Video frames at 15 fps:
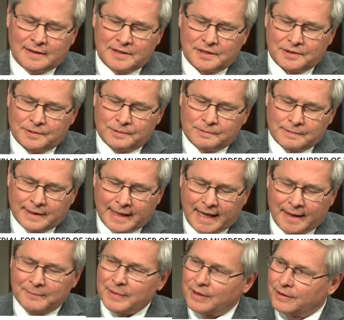to
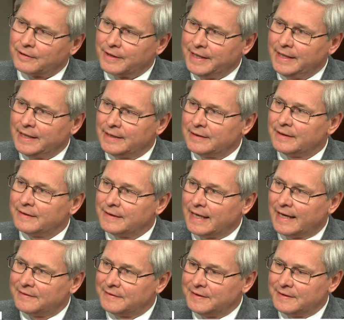hem her in
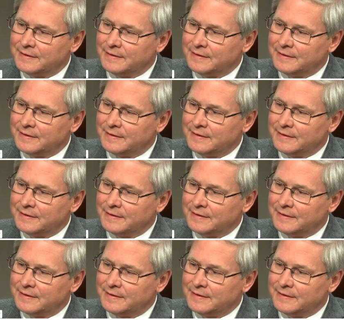that